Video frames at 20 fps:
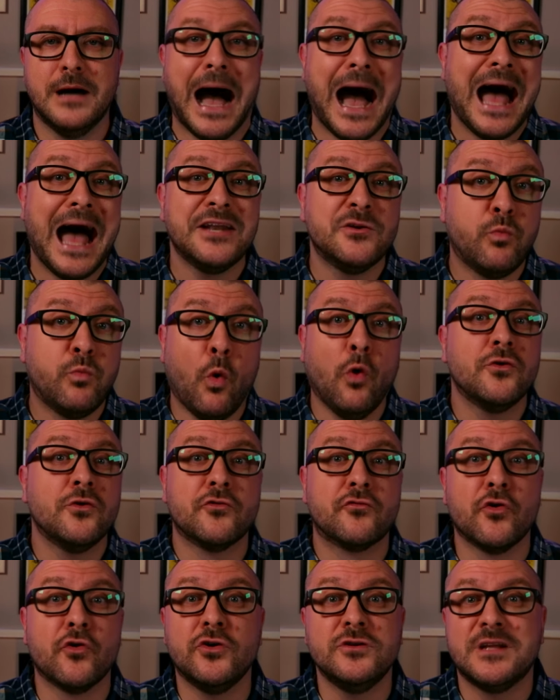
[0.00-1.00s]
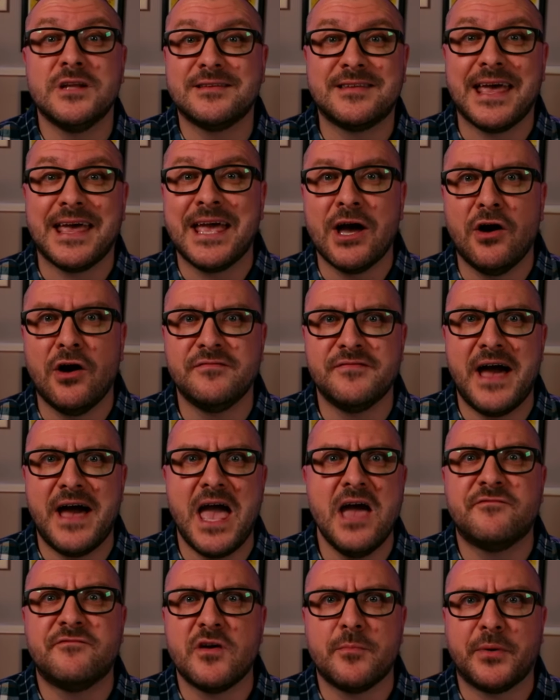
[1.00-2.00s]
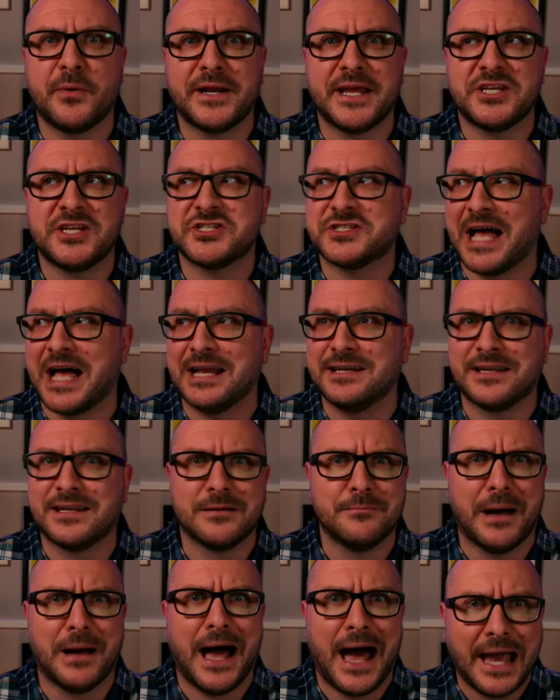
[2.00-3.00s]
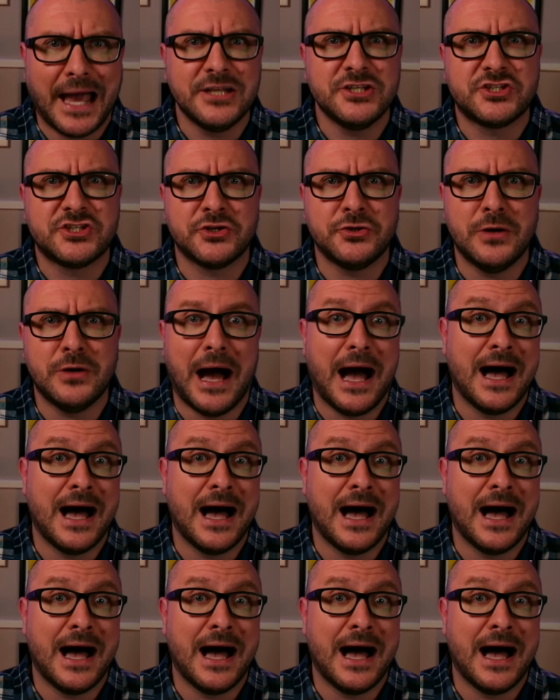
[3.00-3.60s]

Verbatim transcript: and won't ruin the day of everybody standing behind you